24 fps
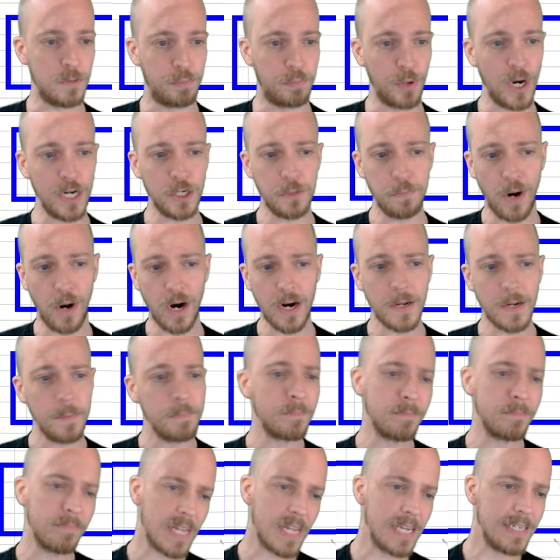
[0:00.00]
Brush Park,
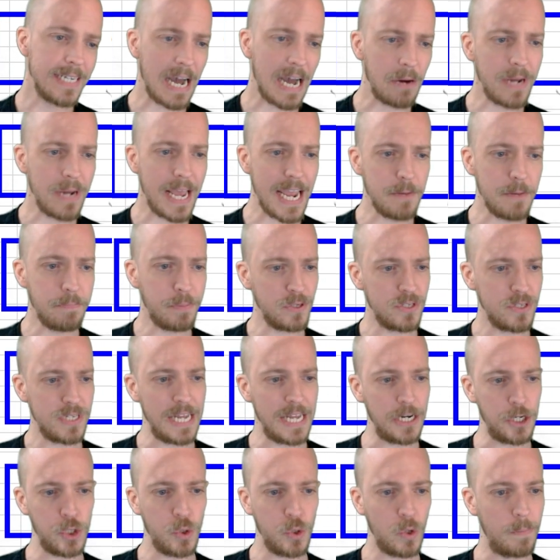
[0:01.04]
down
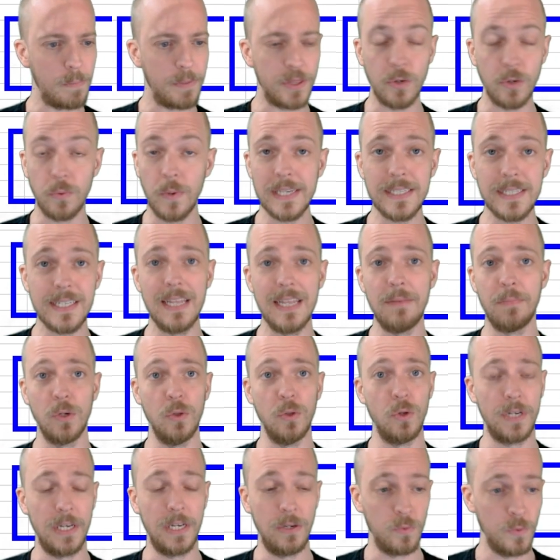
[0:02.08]
8%, sure, but the rest of them are
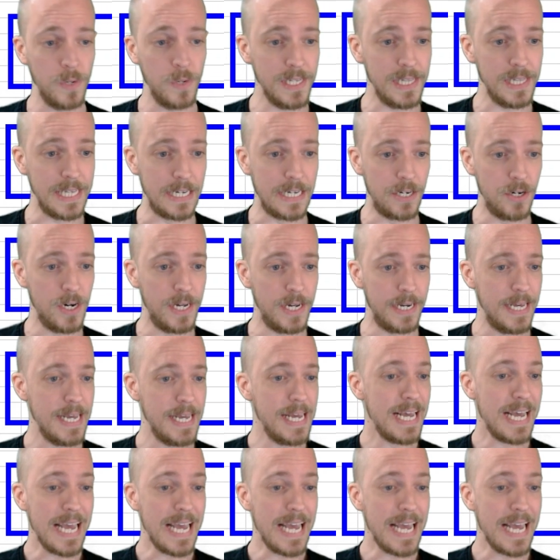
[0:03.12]
looking really good.